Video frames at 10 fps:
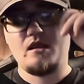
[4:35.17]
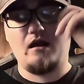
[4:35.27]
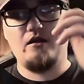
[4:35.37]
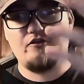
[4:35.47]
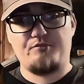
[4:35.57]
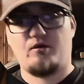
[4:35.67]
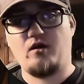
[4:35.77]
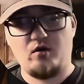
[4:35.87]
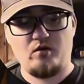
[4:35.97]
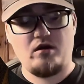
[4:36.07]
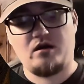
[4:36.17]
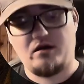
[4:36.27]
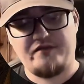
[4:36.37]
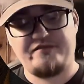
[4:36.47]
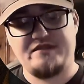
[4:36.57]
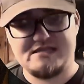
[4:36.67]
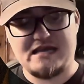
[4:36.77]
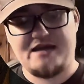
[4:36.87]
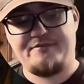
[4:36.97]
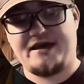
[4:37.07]
Another pro of this
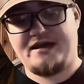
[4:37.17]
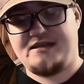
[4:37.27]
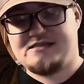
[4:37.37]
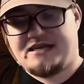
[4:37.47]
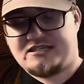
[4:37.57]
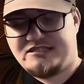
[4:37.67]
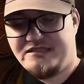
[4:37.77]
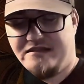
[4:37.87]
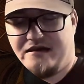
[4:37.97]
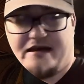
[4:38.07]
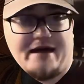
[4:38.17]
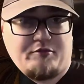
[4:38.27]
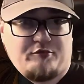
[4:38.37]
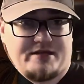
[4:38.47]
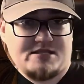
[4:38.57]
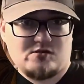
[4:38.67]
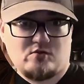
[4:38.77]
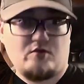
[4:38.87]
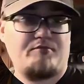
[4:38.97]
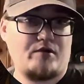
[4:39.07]
iPad is actually the Apple Pencil
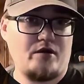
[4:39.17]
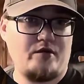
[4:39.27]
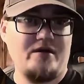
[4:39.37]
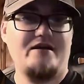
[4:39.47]
Pro.